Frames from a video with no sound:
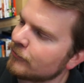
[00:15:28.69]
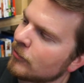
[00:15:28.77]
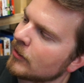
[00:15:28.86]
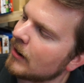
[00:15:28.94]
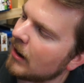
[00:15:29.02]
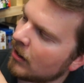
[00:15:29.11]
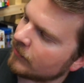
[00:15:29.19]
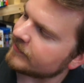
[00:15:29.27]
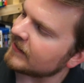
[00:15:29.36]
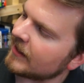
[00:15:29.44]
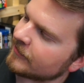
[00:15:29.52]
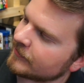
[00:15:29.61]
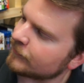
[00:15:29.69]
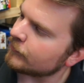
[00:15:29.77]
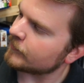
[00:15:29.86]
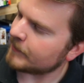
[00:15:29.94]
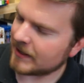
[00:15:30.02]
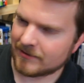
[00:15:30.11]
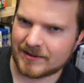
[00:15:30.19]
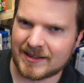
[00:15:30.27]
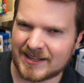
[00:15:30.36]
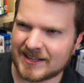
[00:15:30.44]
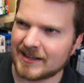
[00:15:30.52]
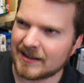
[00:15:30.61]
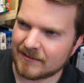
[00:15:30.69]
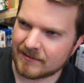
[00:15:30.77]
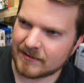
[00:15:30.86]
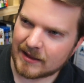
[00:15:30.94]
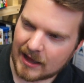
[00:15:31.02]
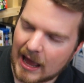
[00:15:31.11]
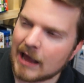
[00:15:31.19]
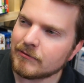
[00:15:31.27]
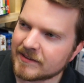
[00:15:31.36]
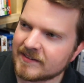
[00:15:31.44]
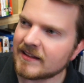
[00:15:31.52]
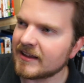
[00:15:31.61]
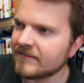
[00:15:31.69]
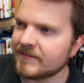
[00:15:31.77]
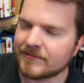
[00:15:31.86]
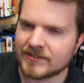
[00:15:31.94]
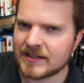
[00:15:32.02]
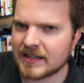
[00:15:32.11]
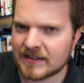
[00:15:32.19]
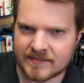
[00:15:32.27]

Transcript: For altogether, this was about, I would say like $50,